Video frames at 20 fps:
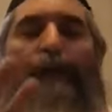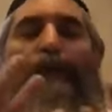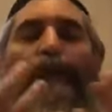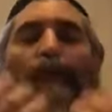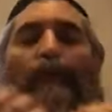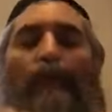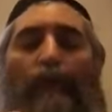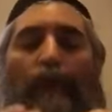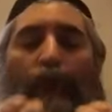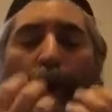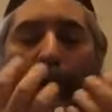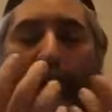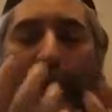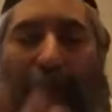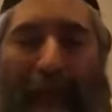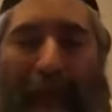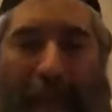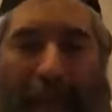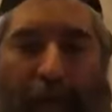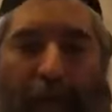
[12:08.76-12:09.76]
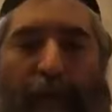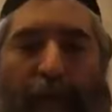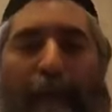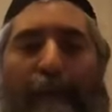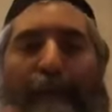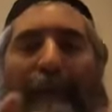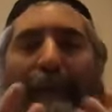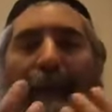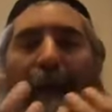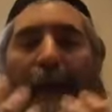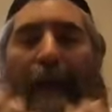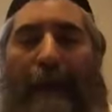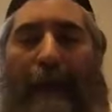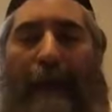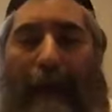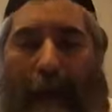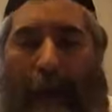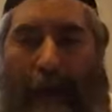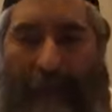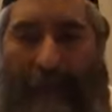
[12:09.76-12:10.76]
you connect to the
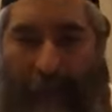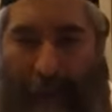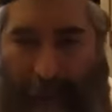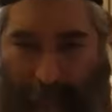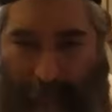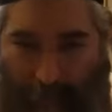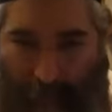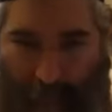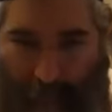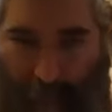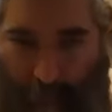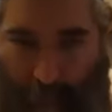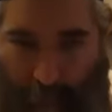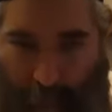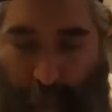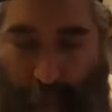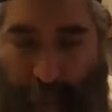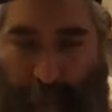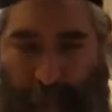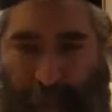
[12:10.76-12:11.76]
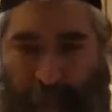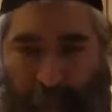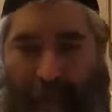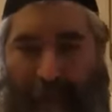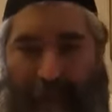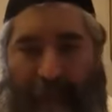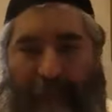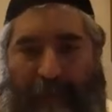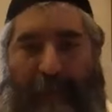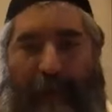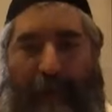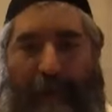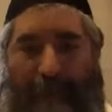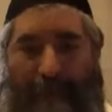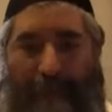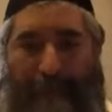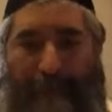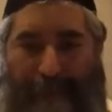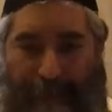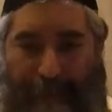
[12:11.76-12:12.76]
beracha of HaKadosh Baruch Hu through the tefillah.
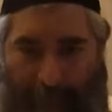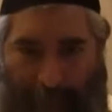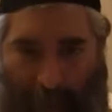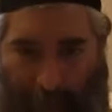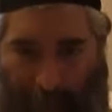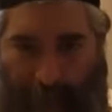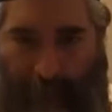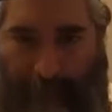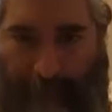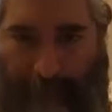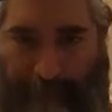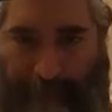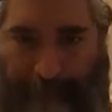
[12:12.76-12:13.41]
Good?